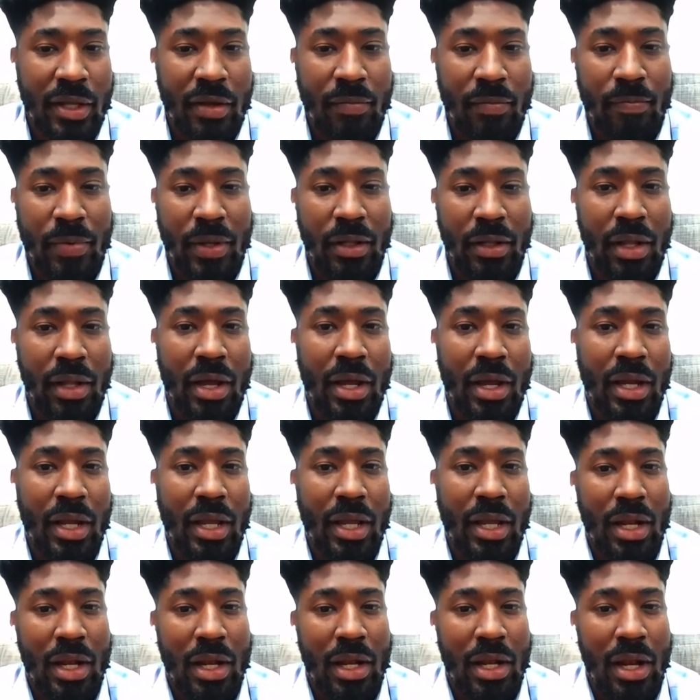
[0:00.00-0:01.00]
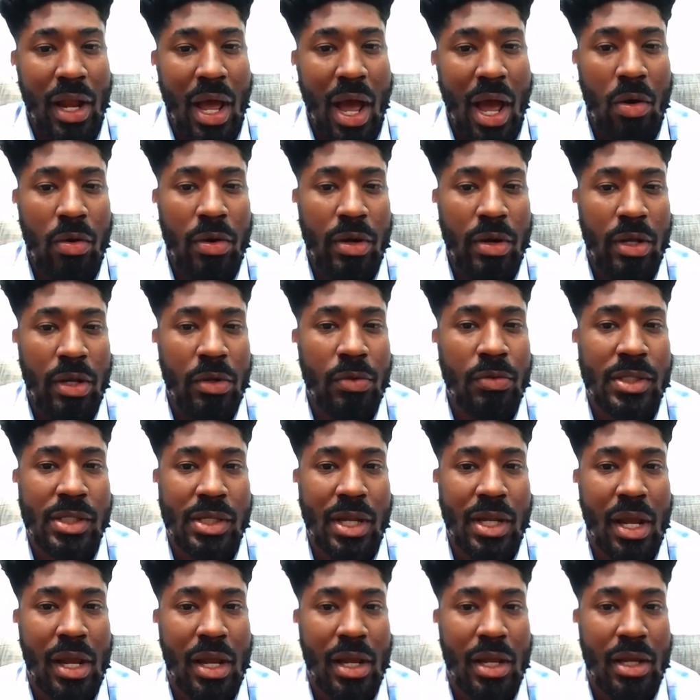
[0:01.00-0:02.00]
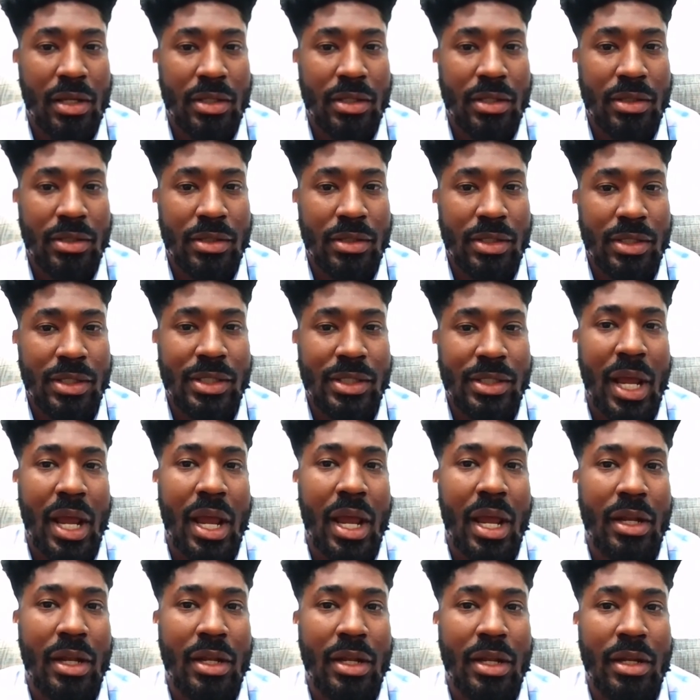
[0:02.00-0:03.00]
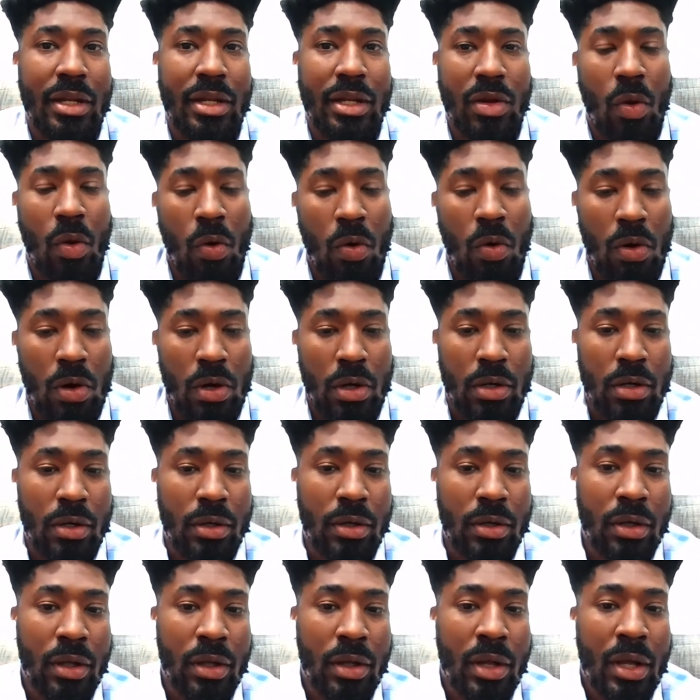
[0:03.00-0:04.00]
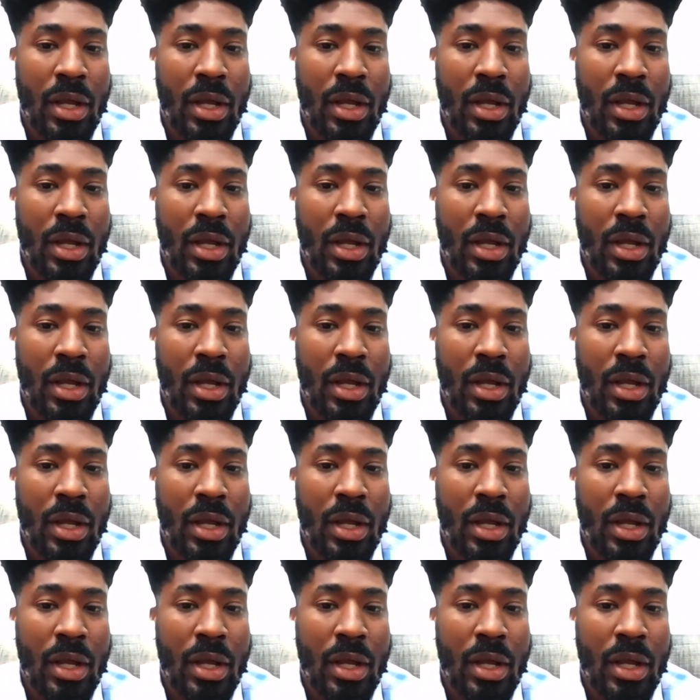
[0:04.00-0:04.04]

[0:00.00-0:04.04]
had been like, and how are you staying sane and in order